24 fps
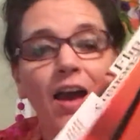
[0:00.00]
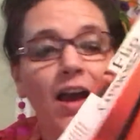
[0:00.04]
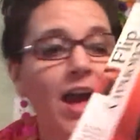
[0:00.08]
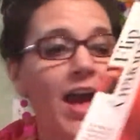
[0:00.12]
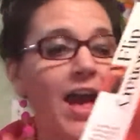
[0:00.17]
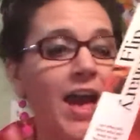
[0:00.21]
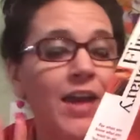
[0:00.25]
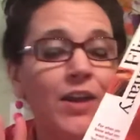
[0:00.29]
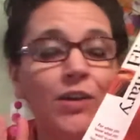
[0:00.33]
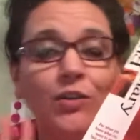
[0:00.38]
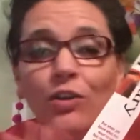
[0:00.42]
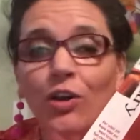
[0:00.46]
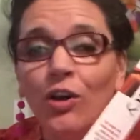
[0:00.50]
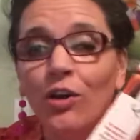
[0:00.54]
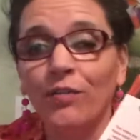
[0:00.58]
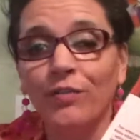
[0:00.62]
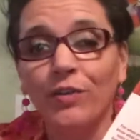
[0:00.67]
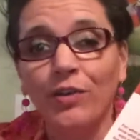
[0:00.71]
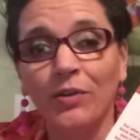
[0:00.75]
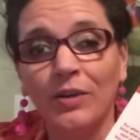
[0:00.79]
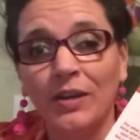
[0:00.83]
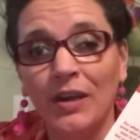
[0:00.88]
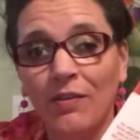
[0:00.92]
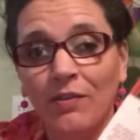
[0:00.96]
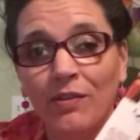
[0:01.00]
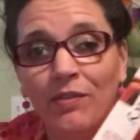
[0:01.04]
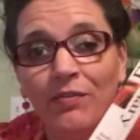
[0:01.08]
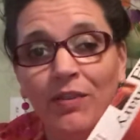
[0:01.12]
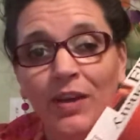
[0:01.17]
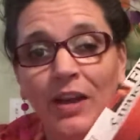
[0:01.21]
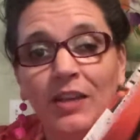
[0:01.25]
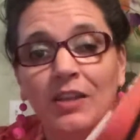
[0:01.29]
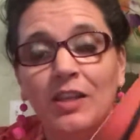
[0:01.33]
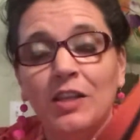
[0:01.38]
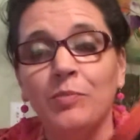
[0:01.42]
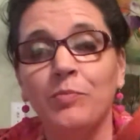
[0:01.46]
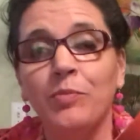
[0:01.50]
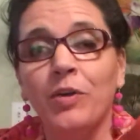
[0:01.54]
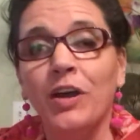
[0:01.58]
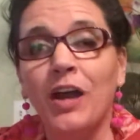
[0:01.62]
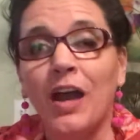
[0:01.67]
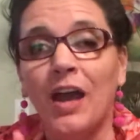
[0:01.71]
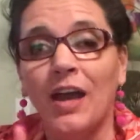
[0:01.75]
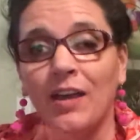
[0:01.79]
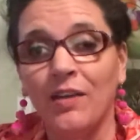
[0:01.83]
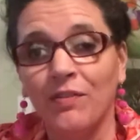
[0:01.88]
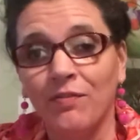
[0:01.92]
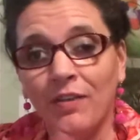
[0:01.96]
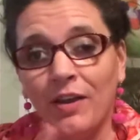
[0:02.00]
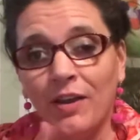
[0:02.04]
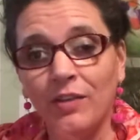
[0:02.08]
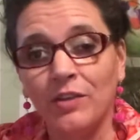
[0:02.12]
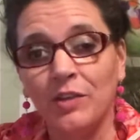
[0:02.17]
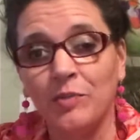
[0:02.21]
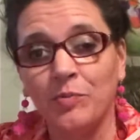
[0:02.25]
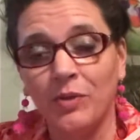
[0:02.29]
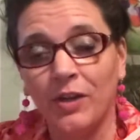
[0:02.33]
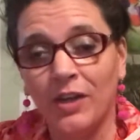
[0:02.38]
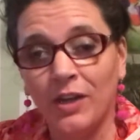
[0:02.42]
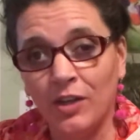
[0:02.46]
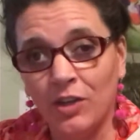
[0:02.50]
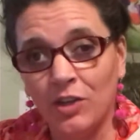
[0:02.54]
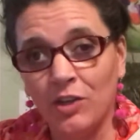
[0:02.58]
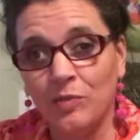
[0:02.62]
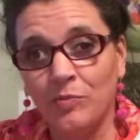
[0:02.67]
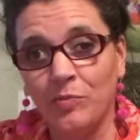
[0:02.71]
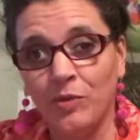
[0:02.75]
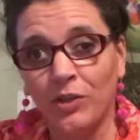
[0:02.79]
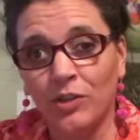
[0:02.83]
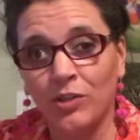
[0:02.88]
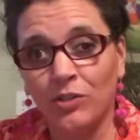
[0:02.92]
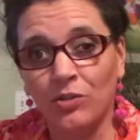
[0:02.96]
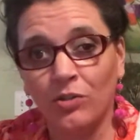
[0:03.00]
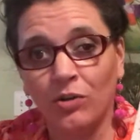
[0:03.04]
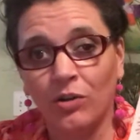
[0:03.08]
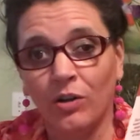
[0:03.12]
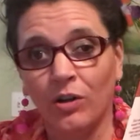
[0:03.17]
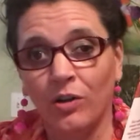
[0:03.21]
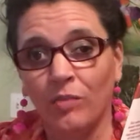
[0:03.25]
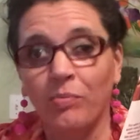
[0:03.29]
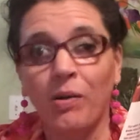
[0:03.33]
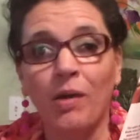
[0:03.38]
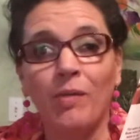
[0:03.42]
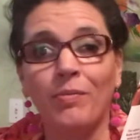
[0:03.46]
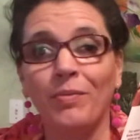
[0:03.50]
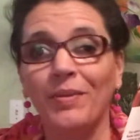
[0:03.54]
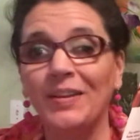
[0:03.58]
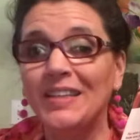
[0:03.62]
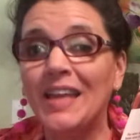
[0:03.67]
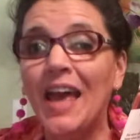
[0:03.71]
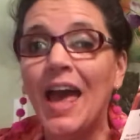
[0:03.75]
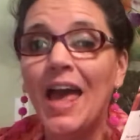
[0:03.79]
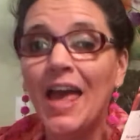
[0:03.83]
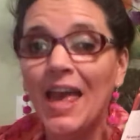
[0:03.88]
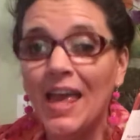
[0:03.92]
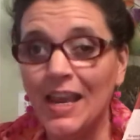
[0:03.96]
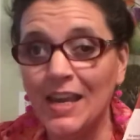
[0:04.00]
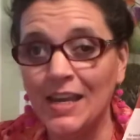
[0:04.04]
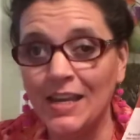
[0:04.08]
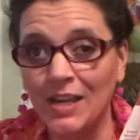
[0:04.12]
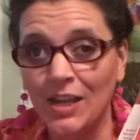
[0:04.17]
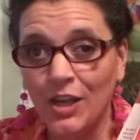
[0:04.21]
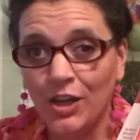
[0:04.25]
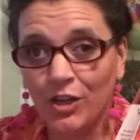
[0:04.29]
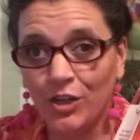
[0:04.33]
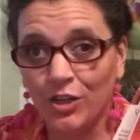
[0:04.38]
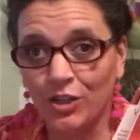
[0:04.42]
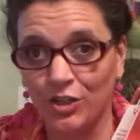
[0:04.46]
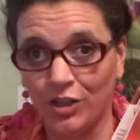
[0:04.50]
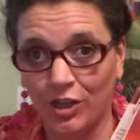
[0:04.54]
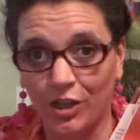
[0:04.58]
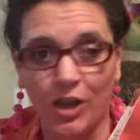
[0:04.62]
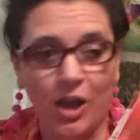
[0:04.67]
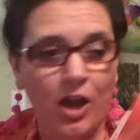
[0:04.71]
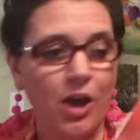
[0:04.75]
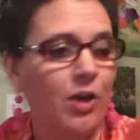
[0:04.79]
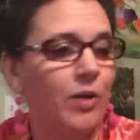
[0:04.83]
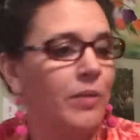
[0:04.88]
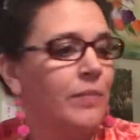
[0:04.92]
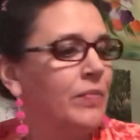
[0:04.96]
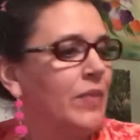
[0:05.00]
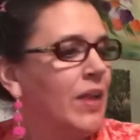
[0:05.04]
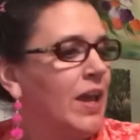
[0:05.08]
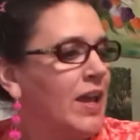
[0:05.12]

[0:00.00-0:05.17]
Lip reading: I don't know if you can even find this book. I found this book at a used bookstore probably 10 years ago.